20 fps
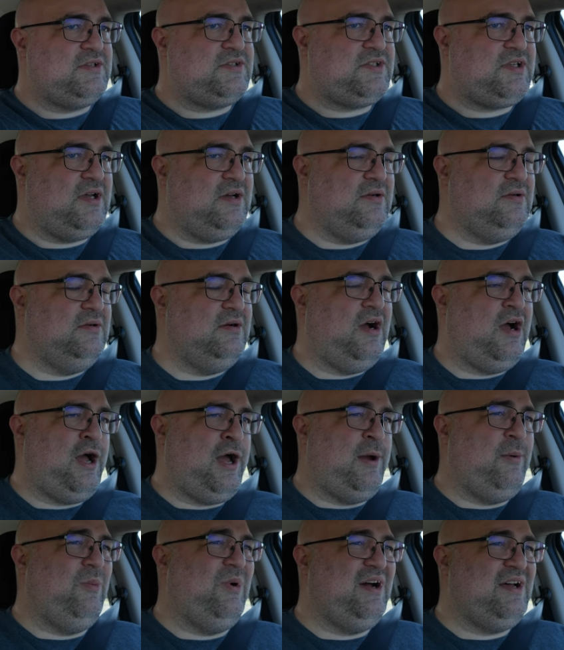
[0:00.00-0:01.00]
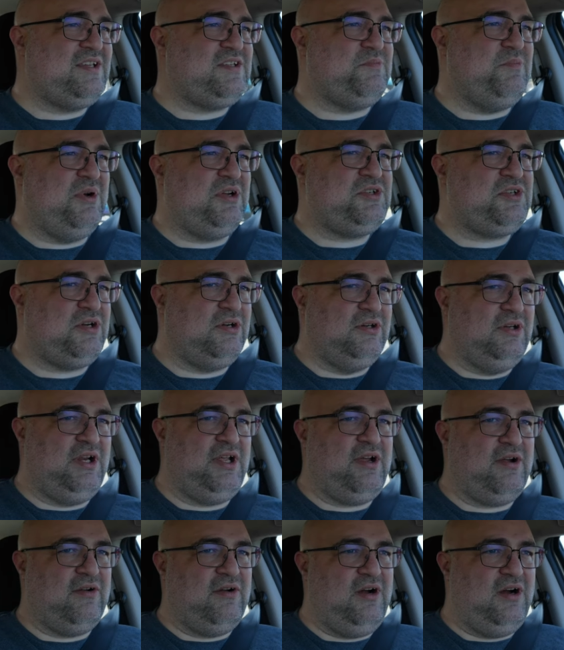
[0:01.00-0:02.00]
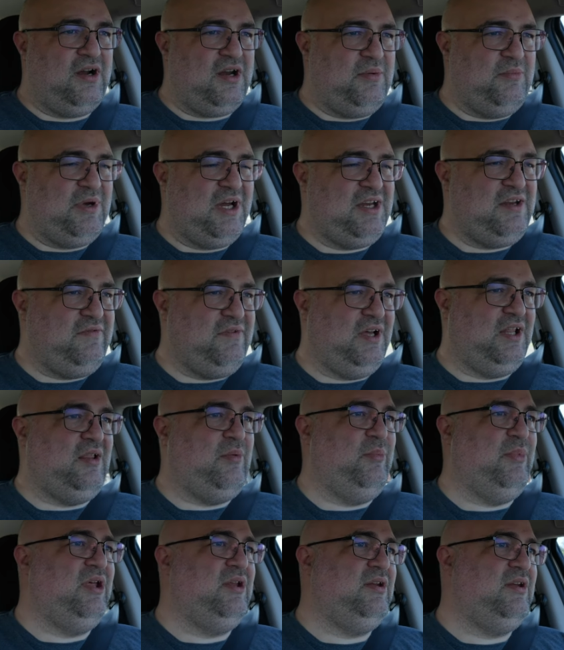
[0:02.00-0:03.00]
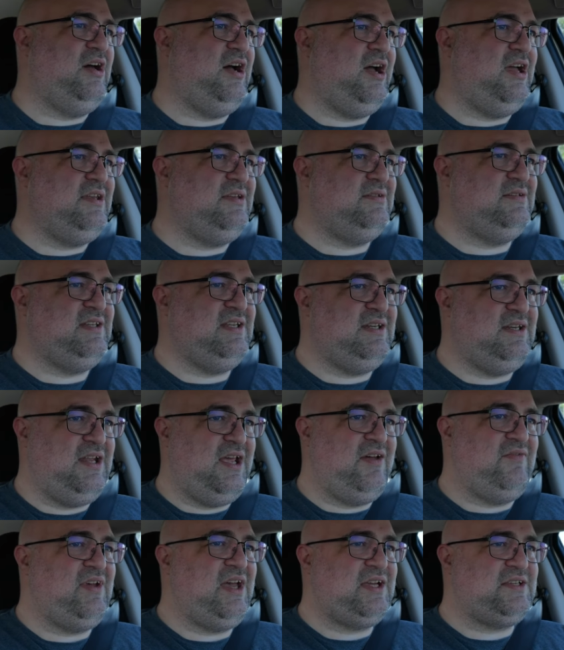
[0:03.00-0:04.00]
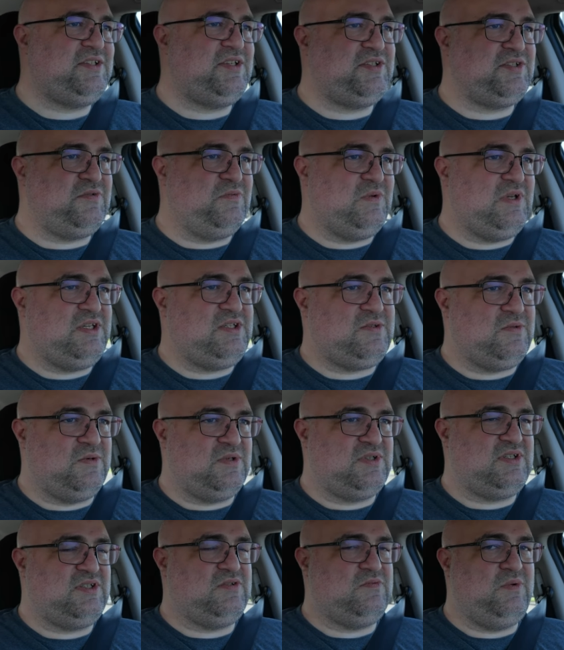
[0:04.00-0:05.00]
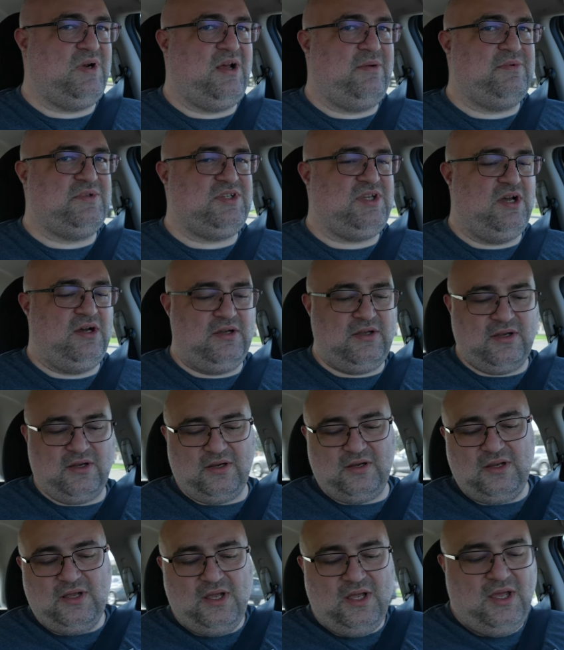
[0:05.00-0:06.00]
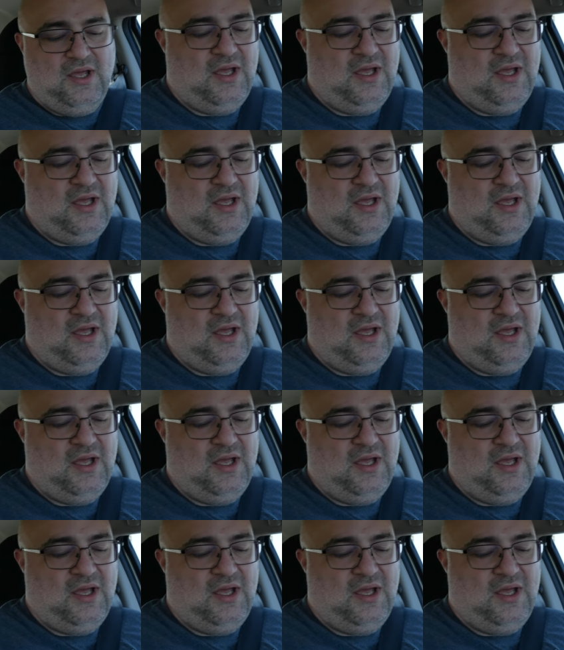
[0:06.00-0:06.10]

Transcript: So I was much earlier on in my development. I didn't have access to resources when I was younger.